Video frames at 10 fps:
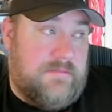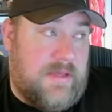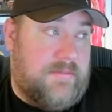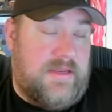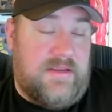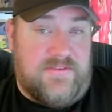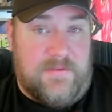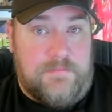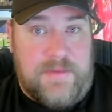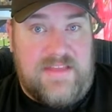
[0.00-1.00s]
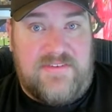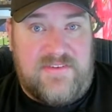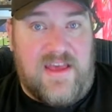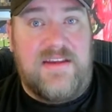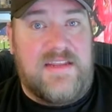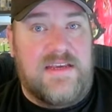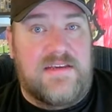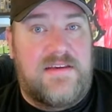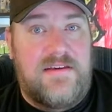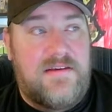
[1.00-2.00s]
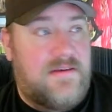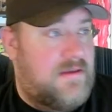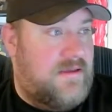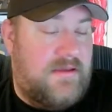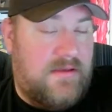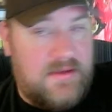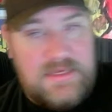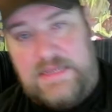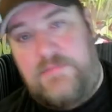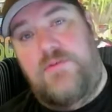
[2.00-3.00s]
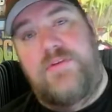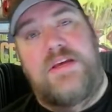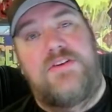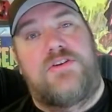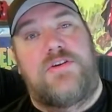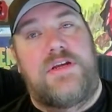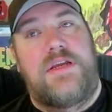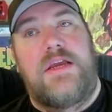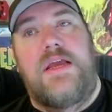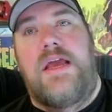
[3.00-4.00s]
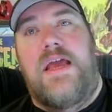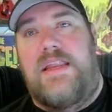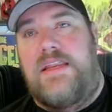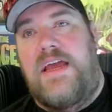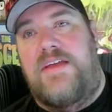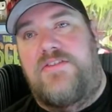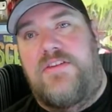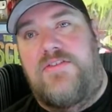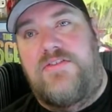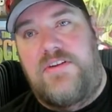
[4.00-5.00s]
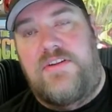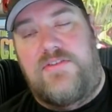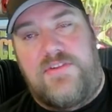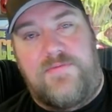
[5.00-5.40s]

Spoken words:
my opinion, he's the best sidekick in movie history. And yes, there's the